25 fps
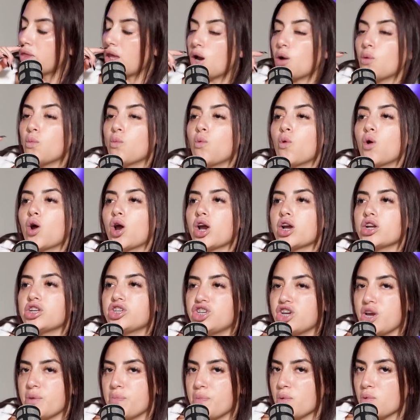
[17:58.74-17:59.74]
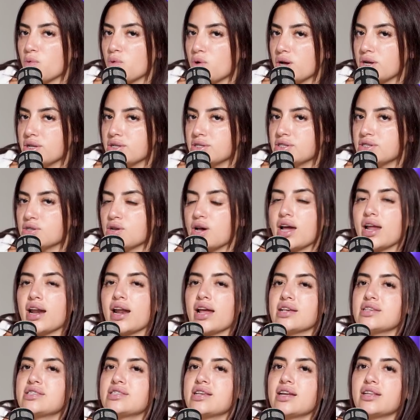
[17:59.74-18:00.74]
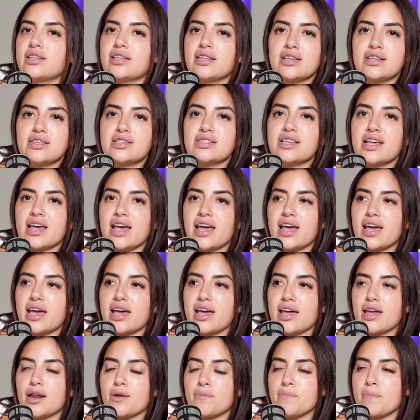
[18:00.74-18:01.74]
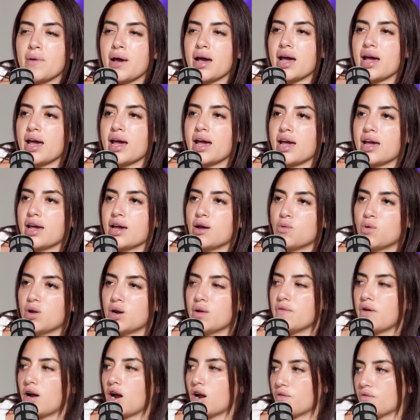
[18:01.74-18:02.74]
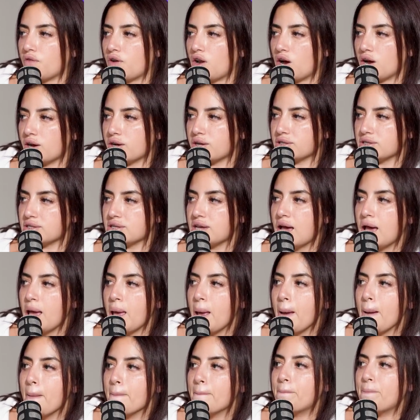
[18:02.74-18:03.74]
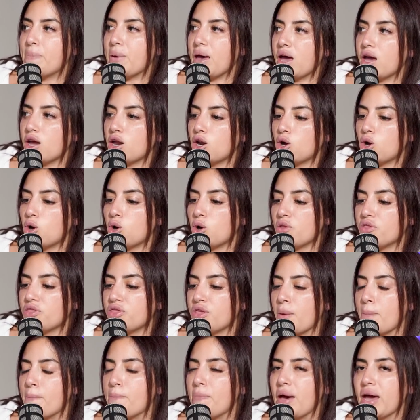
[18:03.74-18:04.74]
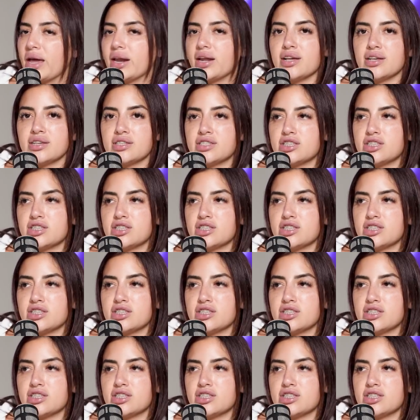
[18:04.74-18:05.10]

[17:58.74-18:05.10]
there were cheaper ones, and I said this in one of our vlogs. Pero the bedding